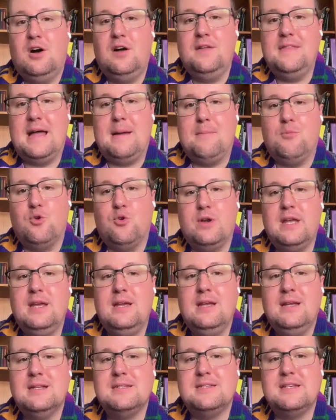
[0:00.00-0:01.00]
On that
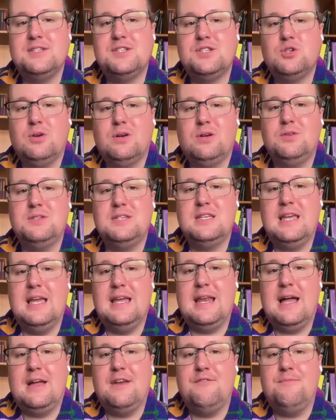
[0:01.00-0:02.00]
morning, as I struggled to
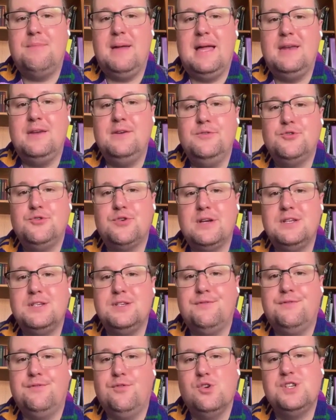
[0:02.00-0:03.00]
get out of bed and tried
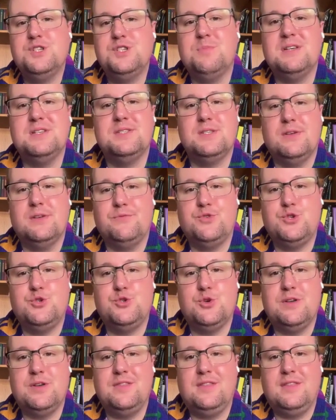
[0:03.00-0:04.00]
to force myself to
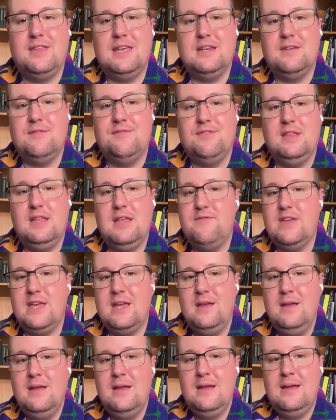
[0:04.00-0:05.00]
join the land of the
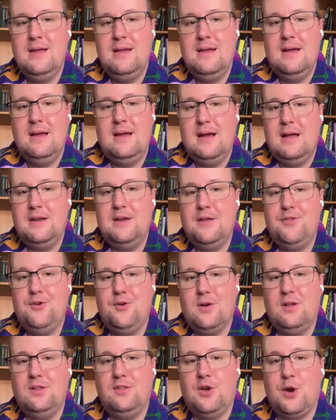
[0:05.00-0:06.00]
living,
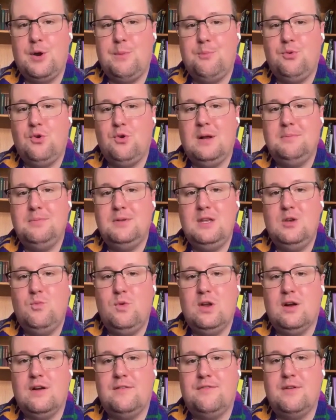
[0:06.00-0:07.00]
another alarm promptly
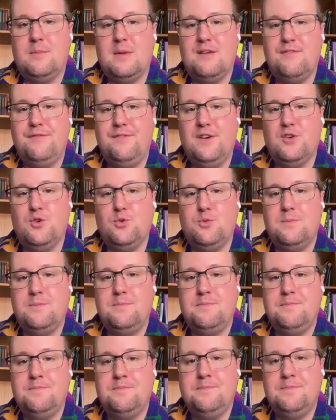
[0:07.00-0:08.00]
went off on my phone.
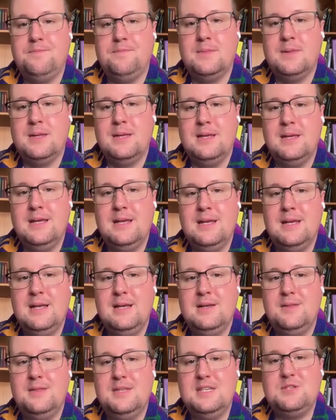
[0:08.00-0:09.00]

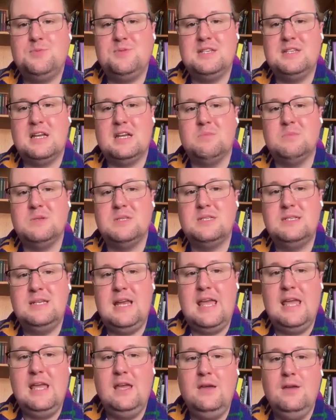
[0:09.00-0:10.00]
This was not a
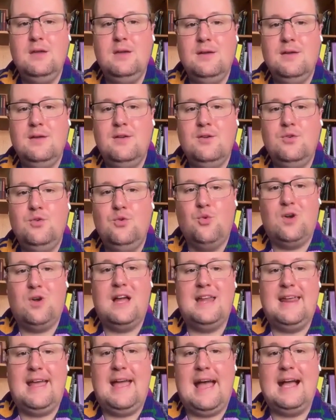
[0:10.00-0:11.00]
mistake, nor
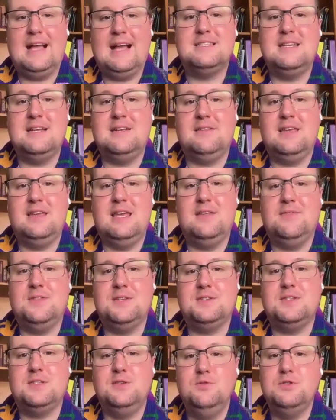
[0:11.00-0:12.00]
had I accidentally hit
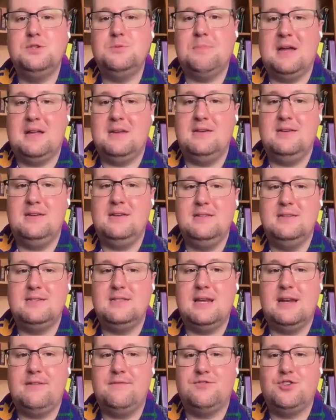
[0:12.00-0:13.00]
the snooze button
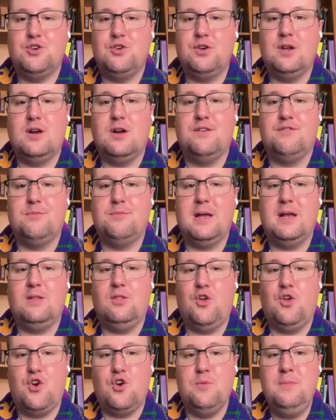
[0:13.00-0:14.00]
instead of turning off my
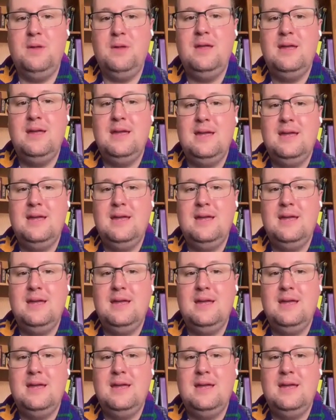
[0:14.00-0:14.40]
alarm,